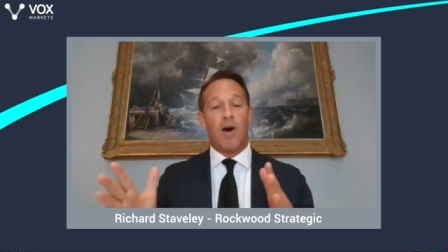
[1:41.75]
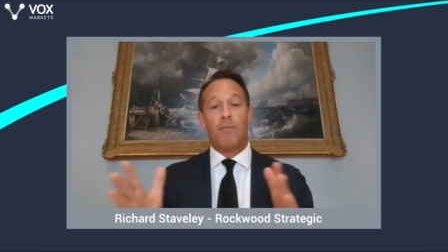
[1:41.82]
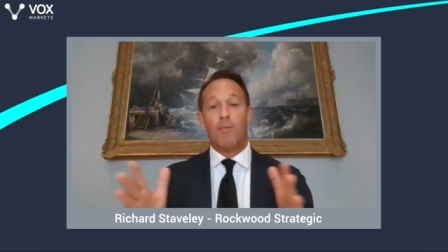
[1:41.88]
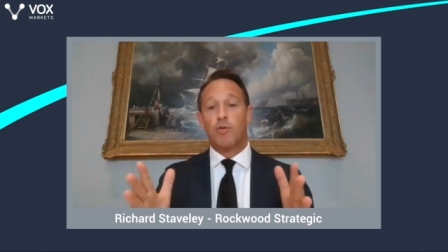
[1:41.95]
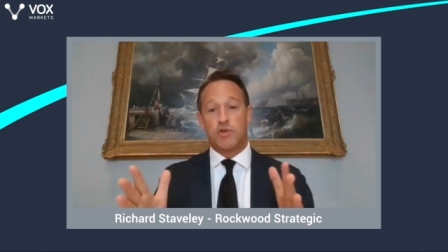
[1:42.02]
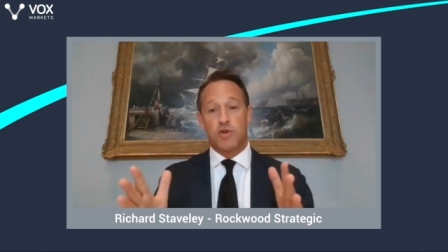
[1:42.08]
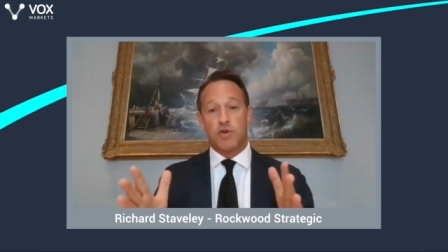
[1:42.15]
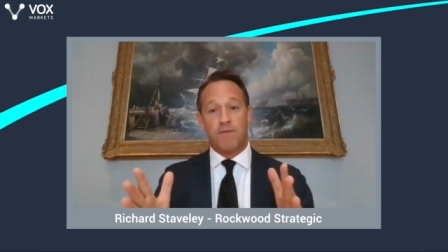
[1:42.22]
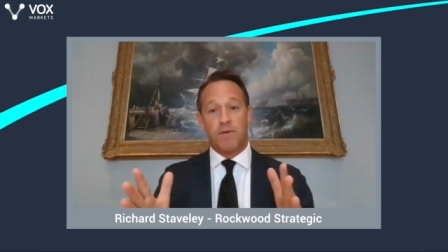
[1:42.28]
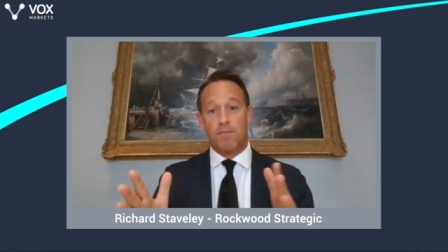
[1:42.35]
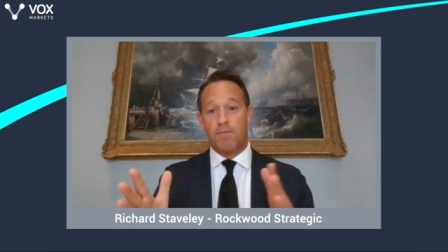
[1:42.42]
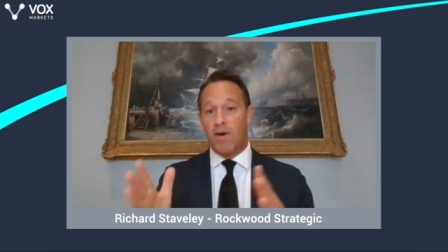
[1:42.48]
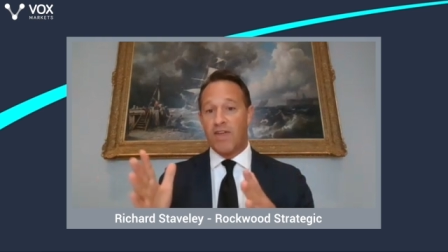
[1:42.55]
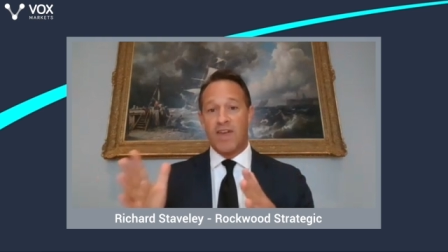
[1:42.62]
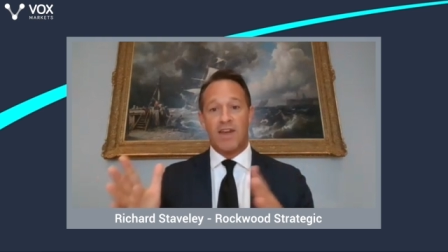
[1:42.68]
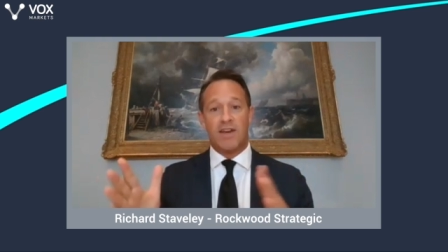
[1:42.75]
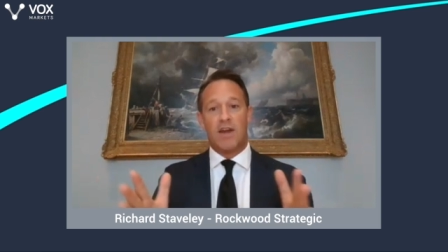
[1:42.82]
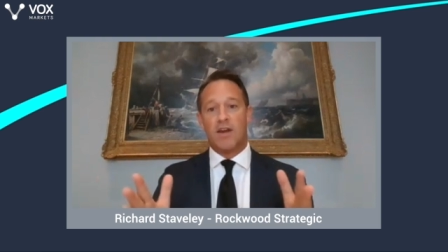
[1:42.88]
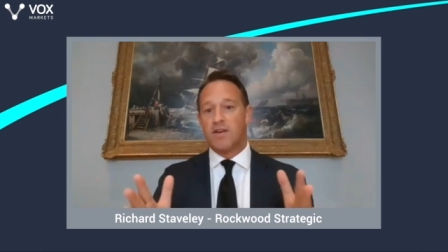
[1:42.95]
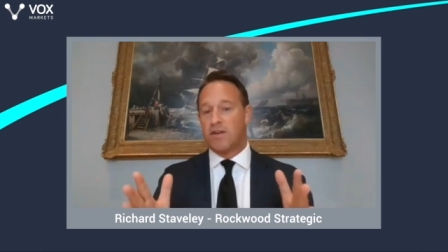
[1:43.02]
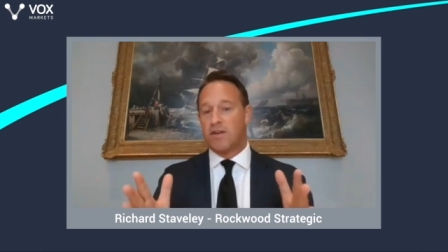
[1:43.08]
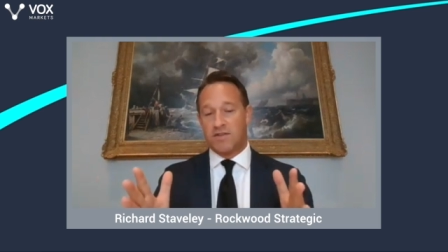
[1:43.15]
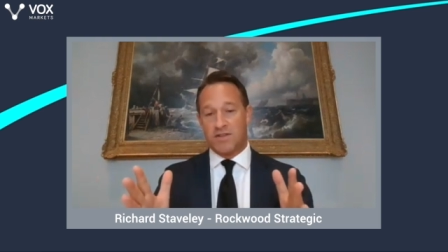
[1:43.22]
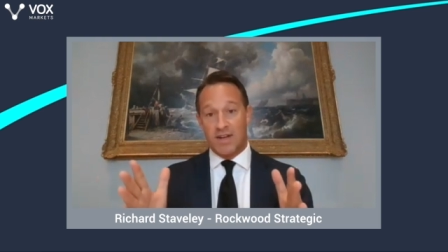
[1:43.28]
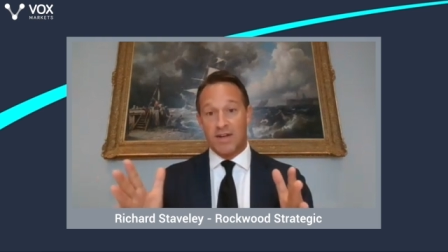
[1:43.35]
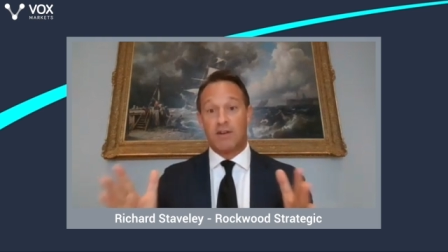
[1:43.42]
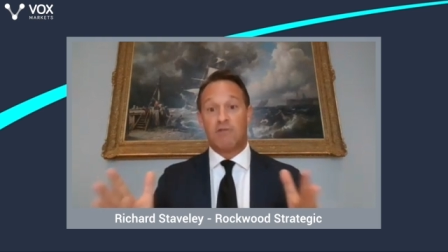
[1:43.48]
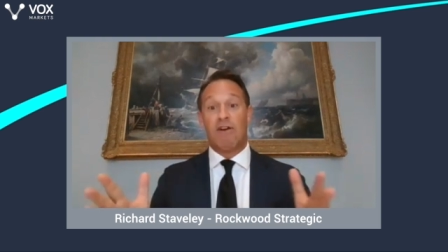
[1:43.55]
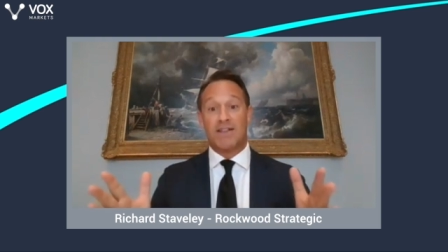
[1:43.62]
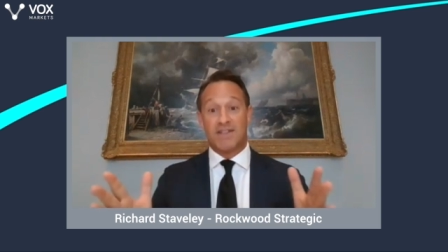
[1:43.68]
far more driven by the
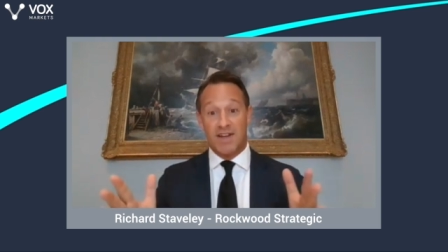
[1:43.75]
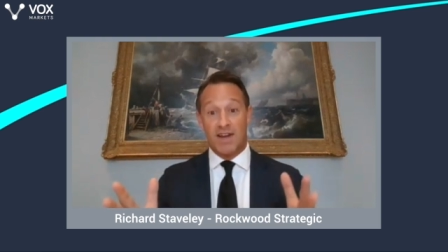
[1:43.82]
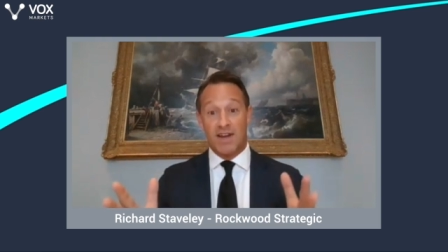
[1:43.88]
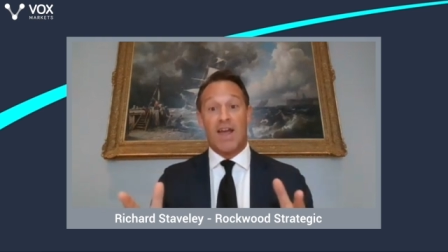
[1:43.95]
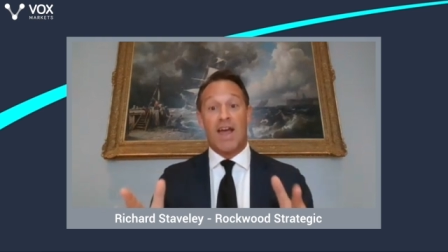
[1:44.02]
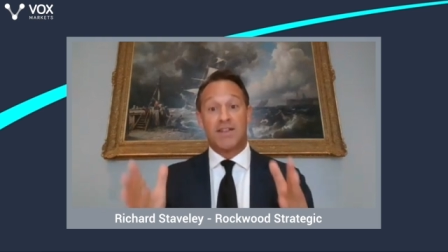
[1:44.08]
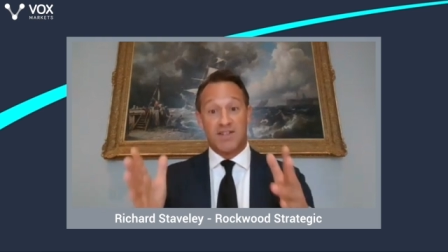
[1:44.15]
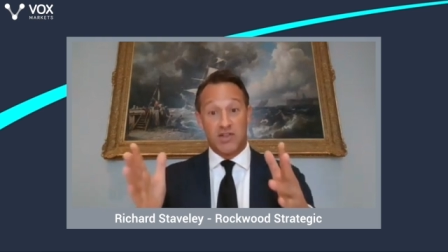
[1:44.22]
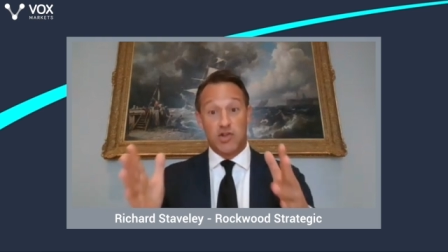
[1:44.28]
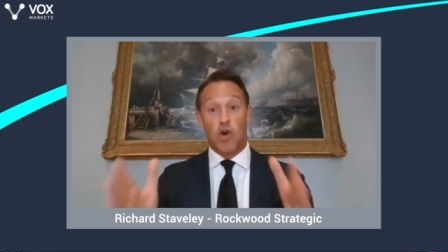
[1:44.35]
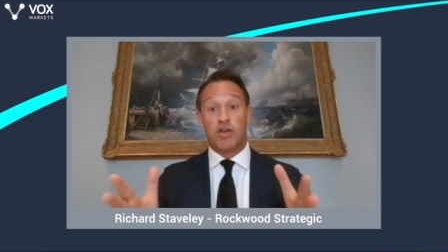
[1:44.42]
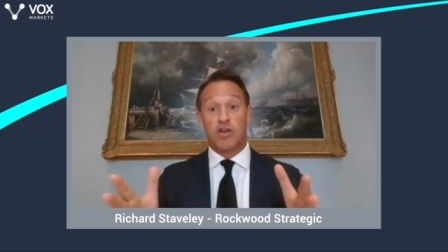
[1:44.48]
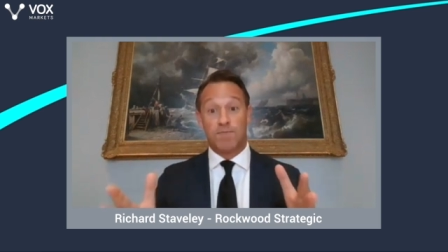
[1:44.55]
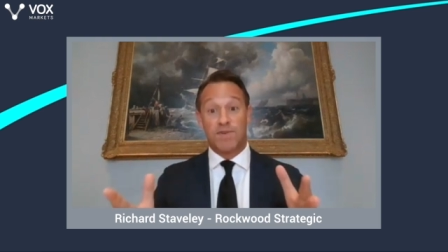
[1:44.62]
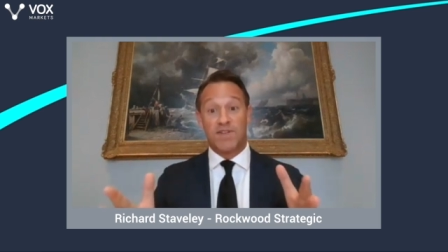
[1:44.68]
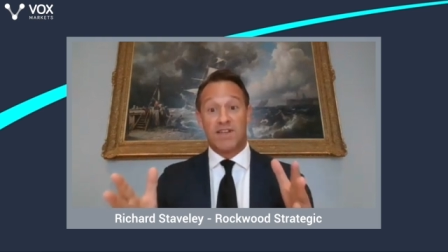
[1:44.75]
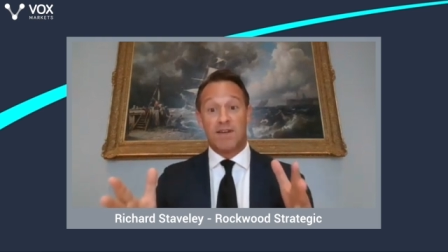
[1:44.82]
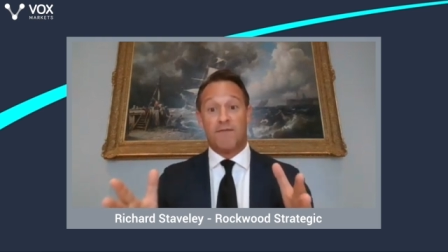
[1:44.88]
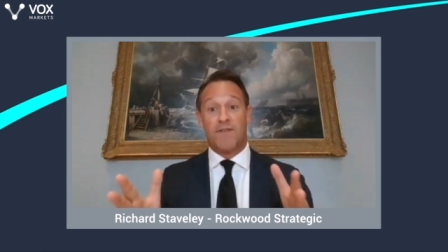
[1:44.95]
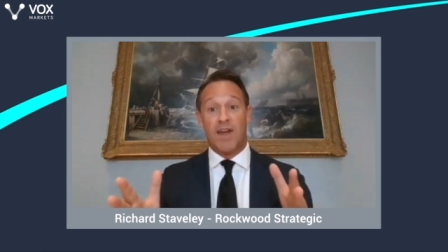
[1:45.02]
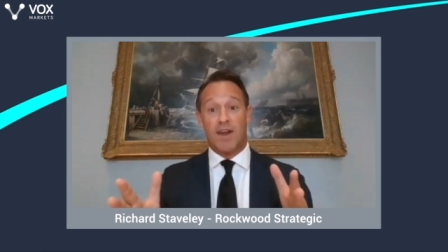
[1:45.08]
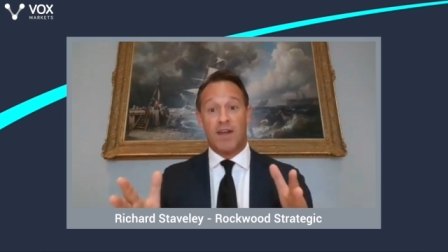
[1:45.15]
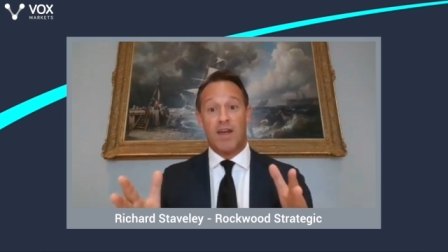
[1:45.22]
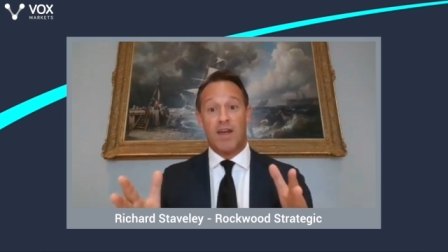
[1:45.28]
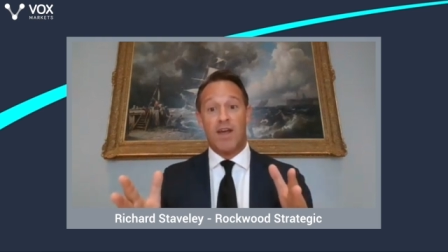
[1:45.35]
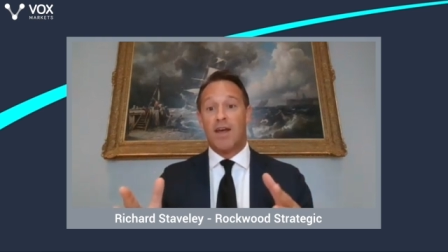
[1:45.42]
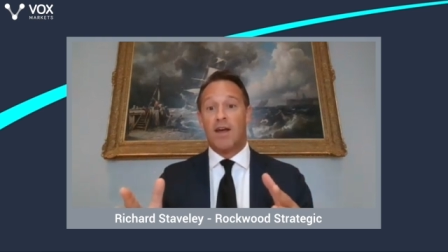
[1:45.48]
idiosyncratic and stock-specific